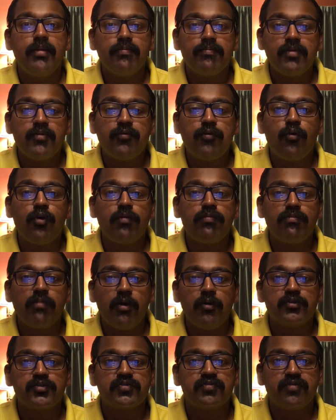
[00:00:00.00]
Before
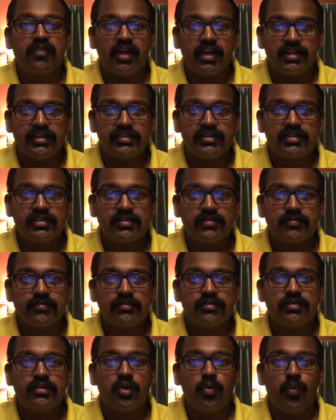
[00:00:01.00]
most flights,
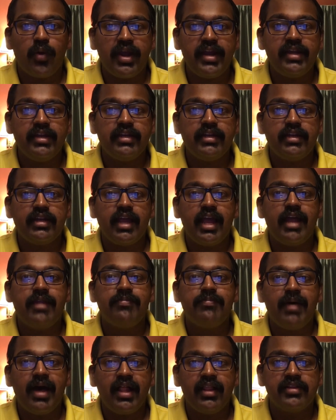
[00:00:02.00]
the weight
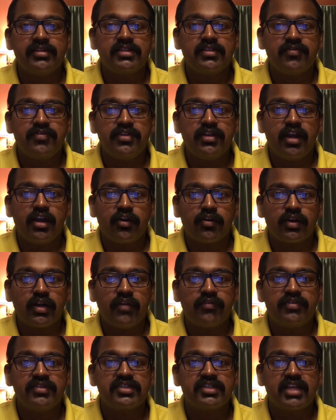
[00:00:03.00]
and balance of the
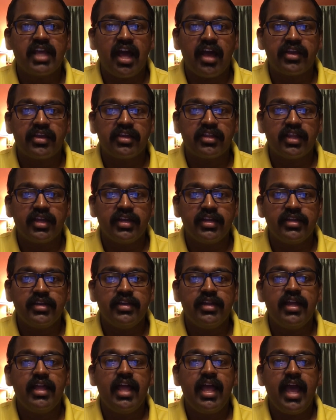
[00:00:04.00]
aircraft is calculated
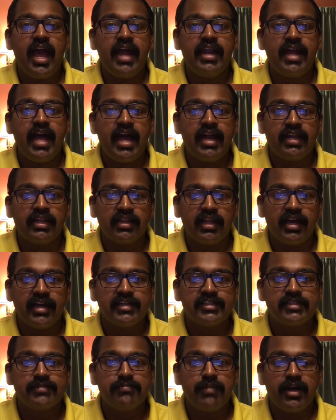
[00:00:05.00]
and
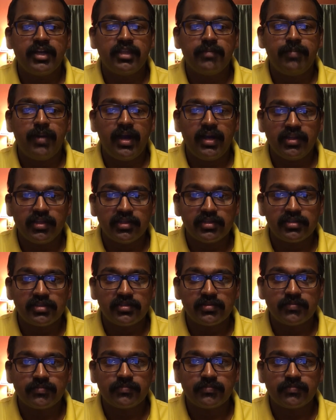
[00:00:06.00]
analyzed by the pilots.